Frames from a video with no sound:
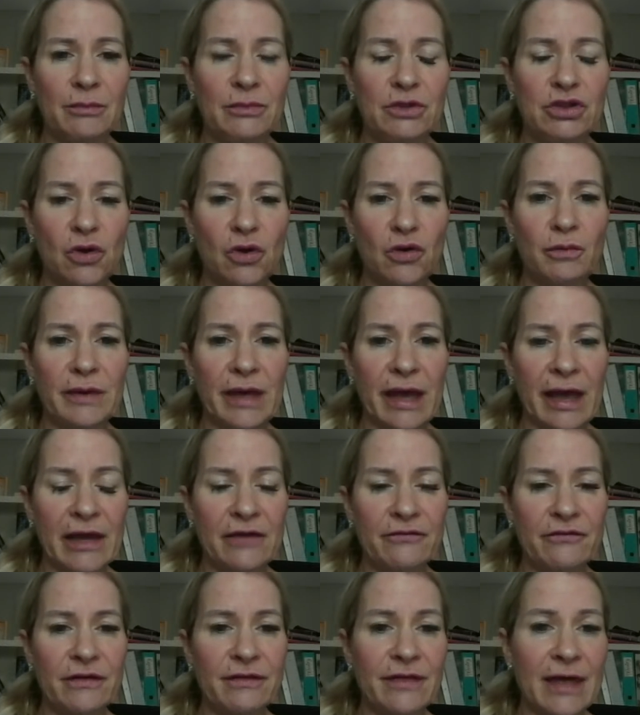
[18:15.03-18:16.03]
dog
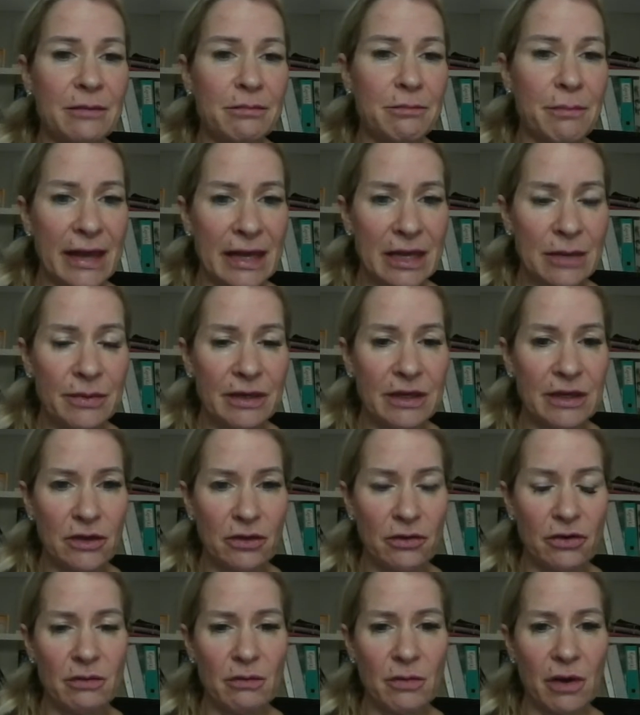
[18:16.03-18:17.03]
behavior, then maybe
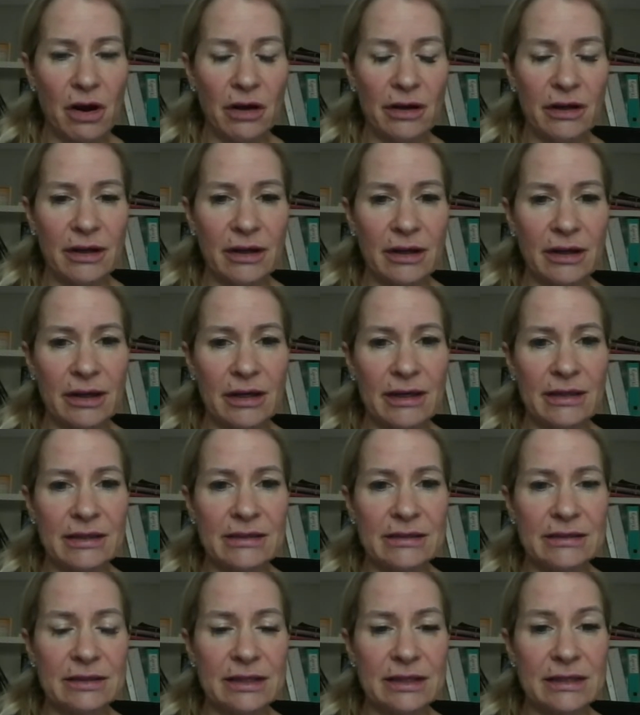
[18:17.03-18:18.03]
urine marking
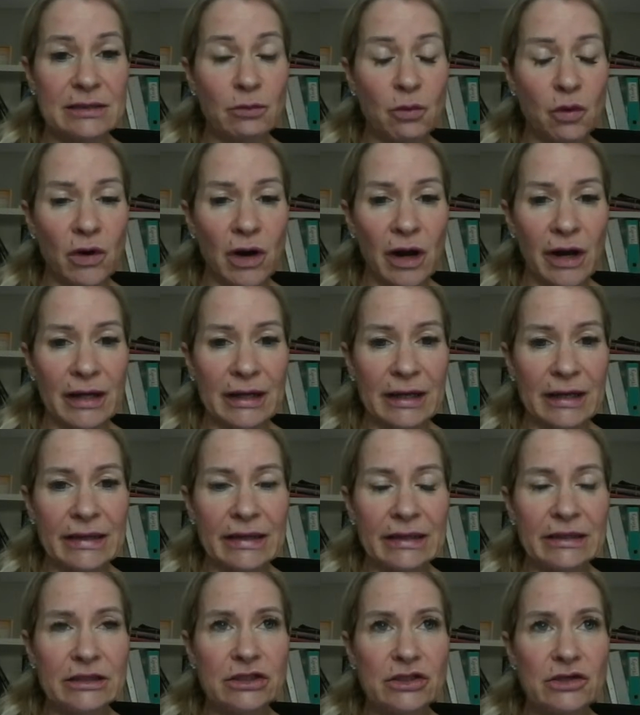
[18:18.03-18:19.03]
is more
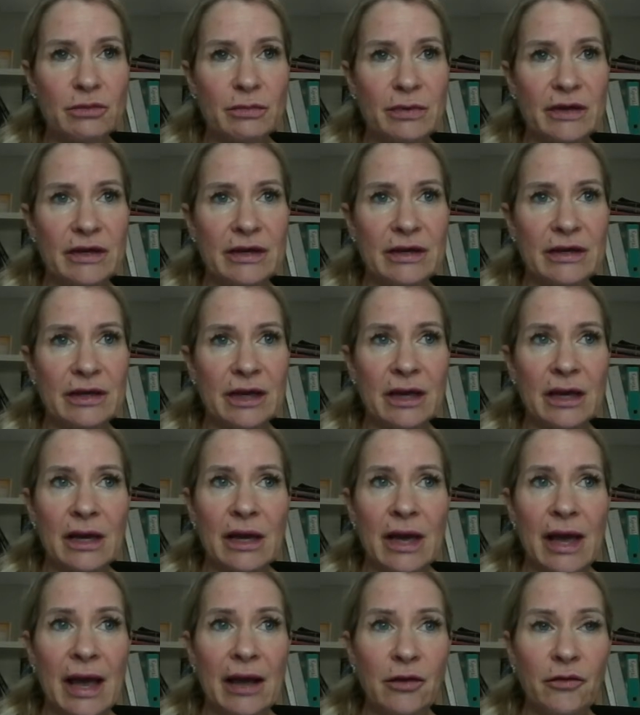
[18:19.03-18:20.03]
likely to be
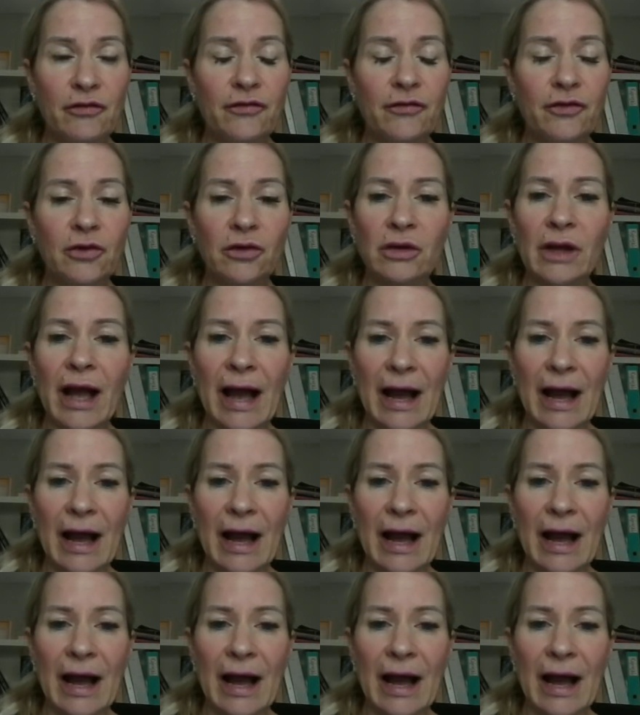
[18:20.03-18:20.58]
helpful.